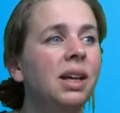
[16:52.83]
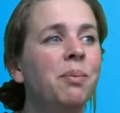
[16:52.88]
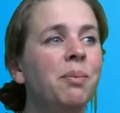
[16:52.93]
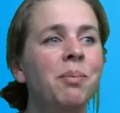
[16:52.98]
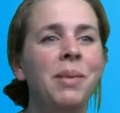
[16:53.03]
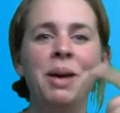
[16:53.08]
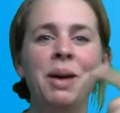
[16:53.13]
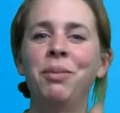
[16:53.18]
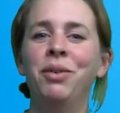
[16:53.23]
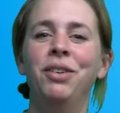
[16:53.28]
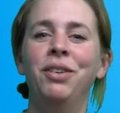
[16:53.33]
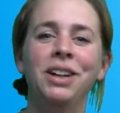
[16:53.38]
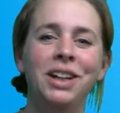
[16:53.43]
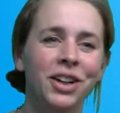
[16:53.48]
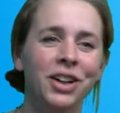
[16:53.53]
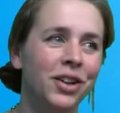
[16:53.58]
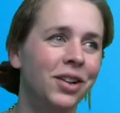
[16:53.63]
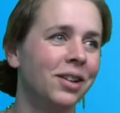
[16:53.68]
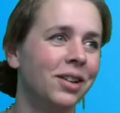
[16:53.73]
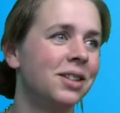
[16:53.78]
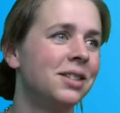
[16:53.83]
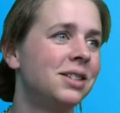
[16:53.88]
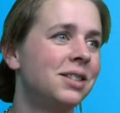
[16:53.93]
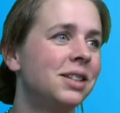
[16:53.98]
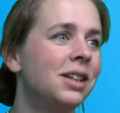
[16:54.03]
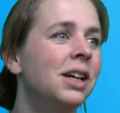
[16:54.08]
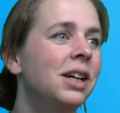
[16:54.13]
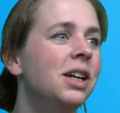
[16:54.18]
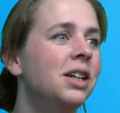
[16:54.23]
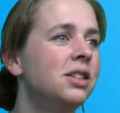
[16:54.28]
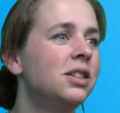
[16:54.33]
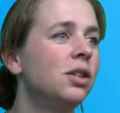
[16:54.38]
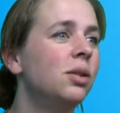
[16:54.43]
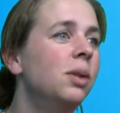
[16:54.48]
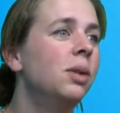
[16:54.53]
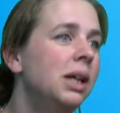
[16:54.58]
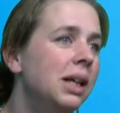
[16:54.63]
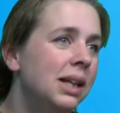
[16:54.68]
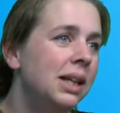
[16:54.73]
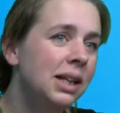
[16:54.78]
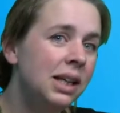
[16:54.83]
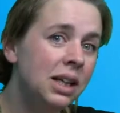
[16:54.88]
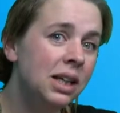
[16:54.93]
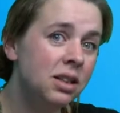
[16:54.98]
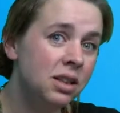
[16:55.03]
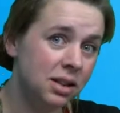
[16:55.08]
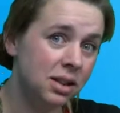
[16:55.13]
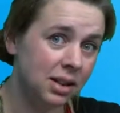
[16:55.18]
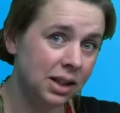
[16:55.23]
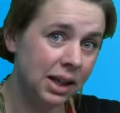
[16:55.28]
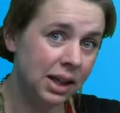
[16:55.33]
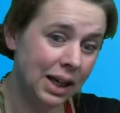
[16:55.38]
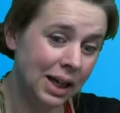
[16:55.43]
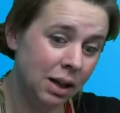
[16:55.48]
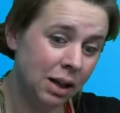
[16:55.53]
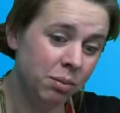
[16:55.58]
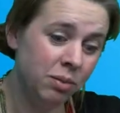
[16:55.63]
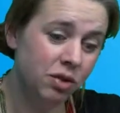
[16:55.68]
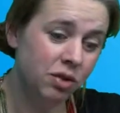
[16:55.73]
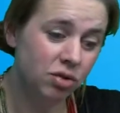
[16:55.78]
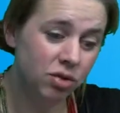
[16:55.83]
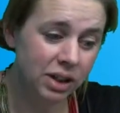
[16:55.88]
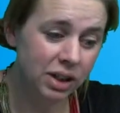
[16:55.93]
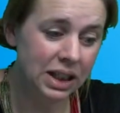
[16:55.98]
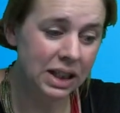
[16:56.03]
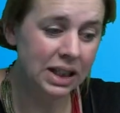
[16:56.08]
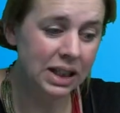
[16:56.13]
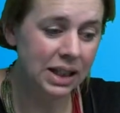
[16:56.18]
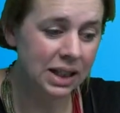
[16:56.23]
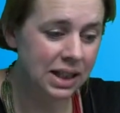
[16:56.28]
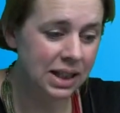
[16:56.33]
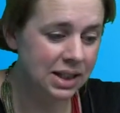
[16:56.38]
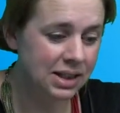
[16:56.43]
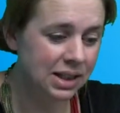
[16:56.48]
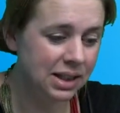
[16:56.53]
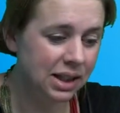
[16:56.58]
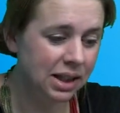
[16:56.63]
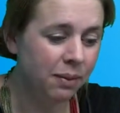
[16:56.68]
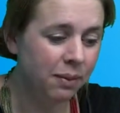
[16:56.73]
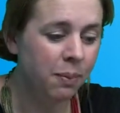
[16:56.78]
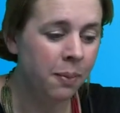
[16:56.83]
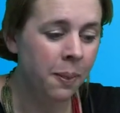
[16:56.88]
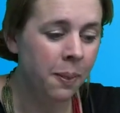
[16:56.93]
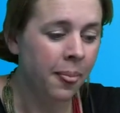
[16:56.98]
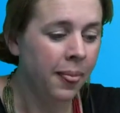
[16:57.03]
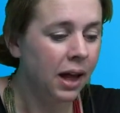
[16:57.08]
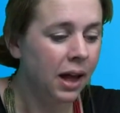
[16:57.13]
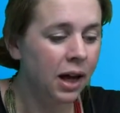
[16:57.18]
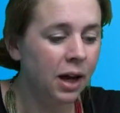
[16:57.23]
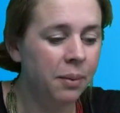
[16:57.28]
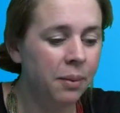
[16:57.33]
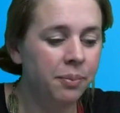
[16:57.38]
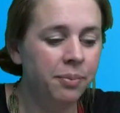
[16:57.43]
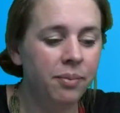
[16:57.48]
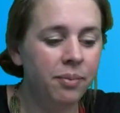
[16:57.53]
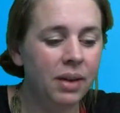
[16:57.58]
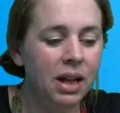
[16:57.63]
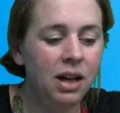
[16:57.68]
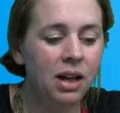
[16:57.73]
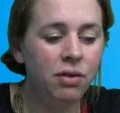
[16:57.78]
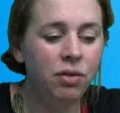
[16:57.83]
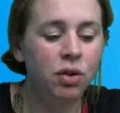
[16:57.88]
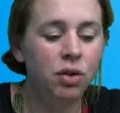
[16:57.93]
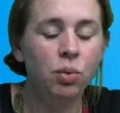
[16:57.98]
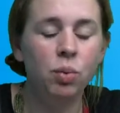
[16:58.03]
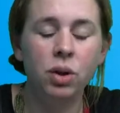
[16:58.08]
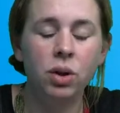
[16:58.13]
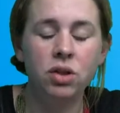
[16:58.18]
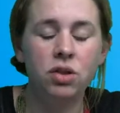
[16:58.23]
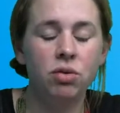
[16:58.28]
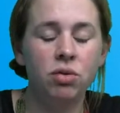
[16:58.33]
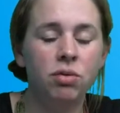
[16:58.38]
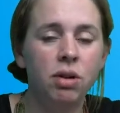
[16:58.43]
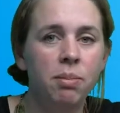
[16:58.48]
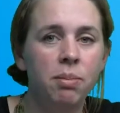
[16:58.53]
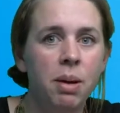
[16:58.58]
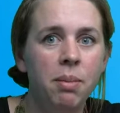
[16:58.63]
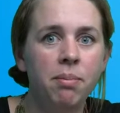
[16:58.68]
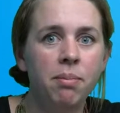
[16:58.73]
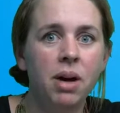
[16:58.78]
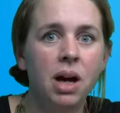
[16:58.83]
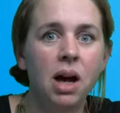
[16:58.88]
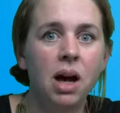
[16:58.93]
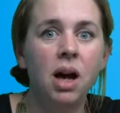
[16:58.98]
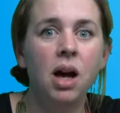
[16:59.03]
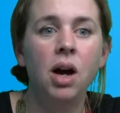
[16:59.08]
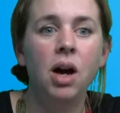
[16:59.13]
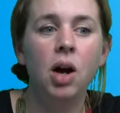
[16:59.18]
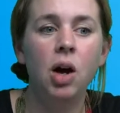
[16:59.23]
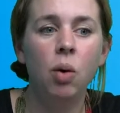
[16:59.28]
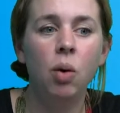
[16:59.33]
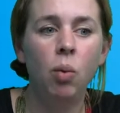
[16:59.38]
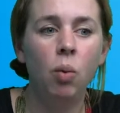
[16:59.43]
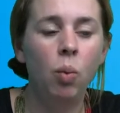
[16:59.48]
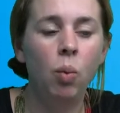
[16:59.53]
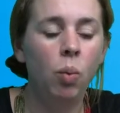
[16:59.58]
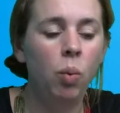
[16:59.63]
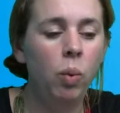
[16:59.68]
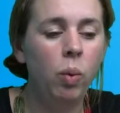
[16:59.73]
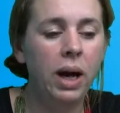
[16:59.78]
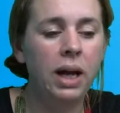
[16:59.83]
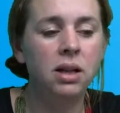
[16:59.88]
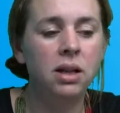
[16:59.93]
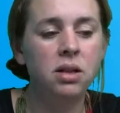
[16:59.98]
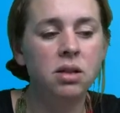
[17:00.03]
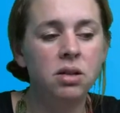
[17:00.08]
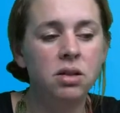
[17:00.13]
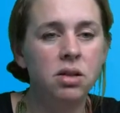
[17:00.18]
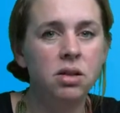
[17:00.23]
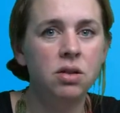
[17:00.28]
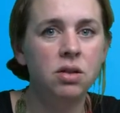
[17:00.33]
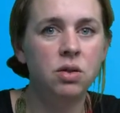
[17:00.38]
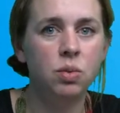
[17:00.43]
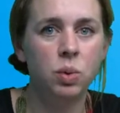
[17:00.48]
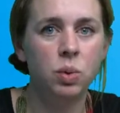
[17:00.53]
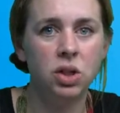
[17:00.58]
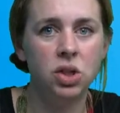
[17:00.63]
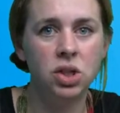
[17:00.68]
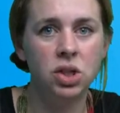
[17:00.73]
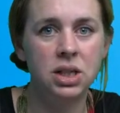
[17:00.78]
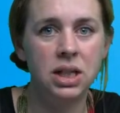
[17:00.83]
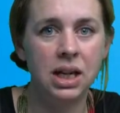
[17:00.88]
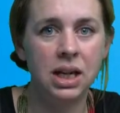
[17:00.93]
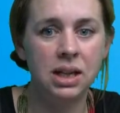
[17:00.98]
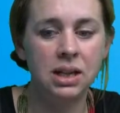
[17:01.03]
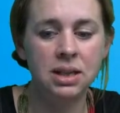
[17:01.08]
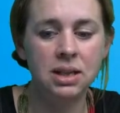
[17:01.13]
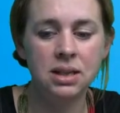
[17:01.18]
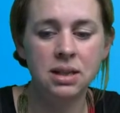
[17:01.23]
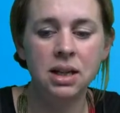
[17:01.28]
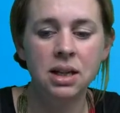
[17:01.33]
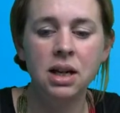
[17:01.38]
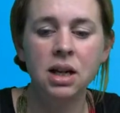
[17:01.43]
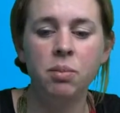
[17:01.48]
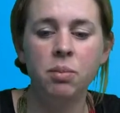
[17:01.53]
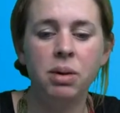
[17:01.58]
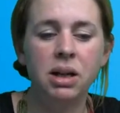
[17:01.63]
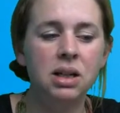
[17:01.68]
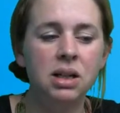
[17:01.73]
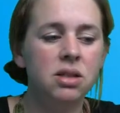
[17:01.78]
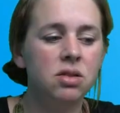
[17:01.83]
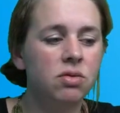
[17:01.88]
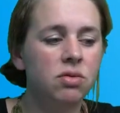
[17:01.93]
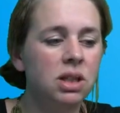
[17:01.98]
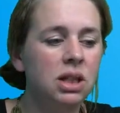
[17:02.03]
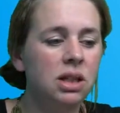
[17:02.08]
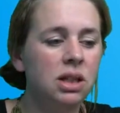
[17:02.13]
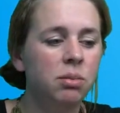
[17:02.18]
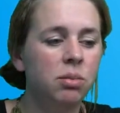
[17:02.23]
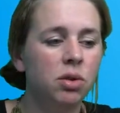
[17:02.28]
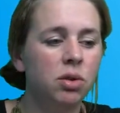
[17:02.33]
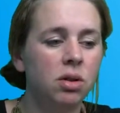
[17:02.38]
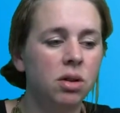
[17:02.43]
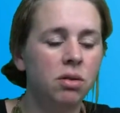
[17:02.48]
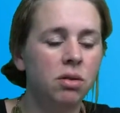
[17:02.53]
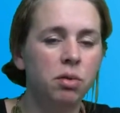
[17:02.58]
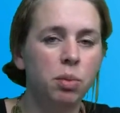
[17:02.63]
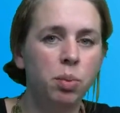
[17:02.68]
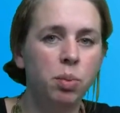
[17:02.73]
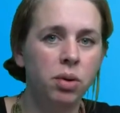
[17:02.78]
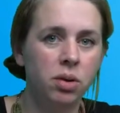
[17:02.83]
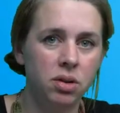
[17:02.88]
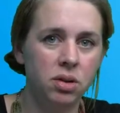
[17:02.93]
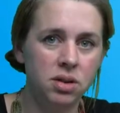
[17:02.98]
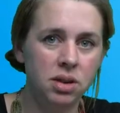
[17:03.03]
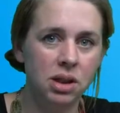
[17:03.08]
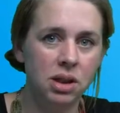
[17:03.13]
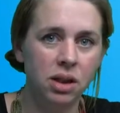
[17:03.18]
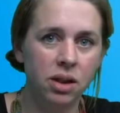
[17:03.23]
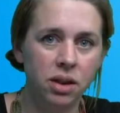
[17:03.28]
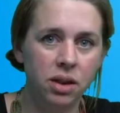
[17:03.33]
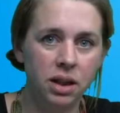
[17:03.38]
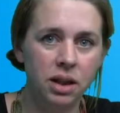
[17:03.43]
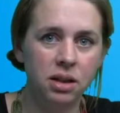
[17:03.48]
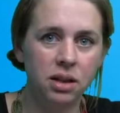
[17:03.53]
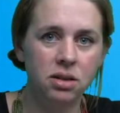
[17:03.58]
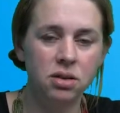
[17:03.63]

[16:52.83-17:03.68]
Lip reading: Memory hooks. So these can be really easy if you want to remember when to use which tense, but it's really more of a personal thing.